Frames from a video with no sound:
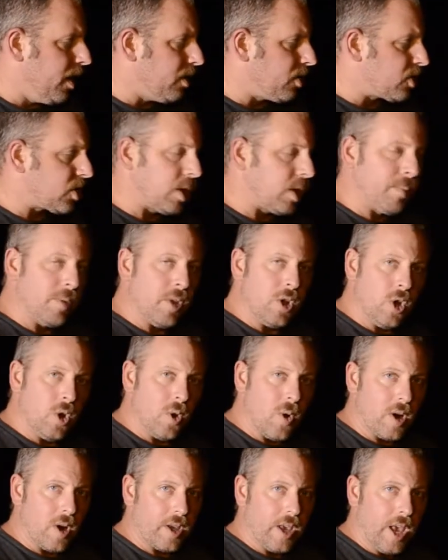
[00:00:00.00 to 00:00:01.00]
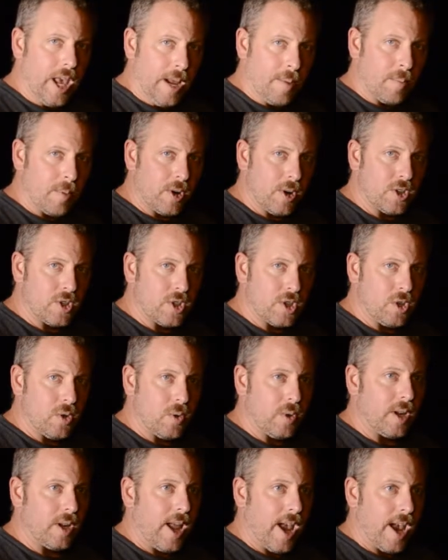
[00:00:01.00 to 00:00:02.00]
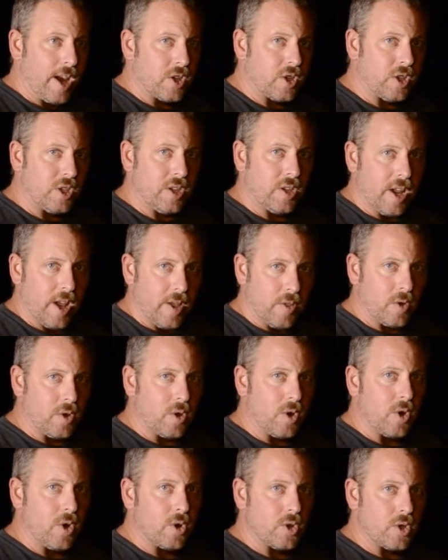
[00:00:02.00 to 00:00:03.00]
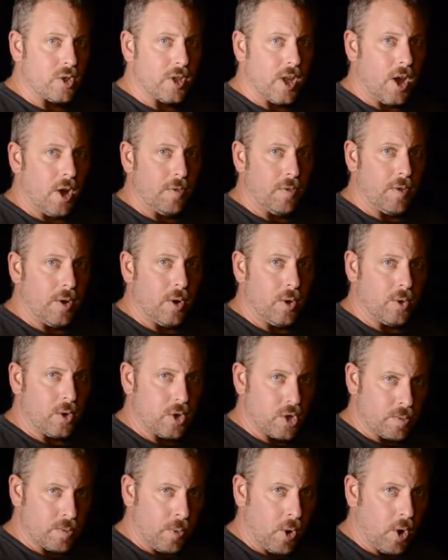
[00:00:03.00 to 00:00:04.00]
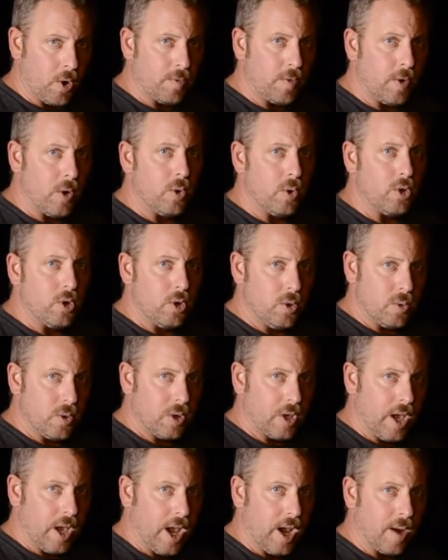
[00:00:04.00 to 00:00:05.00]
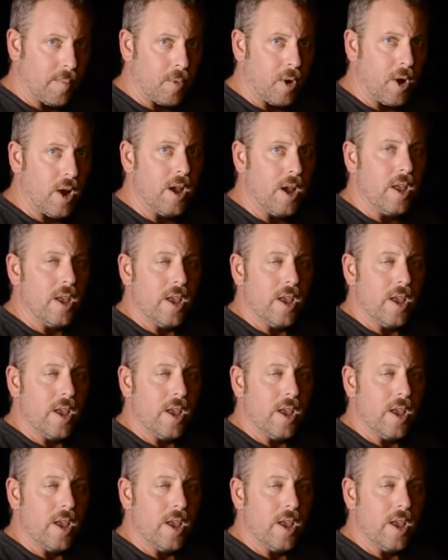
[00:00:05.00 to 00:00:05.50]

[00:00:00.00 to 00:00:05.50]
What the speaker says: Some of the newer cameras, you can actually tether your cell phone, your smartphone to the camera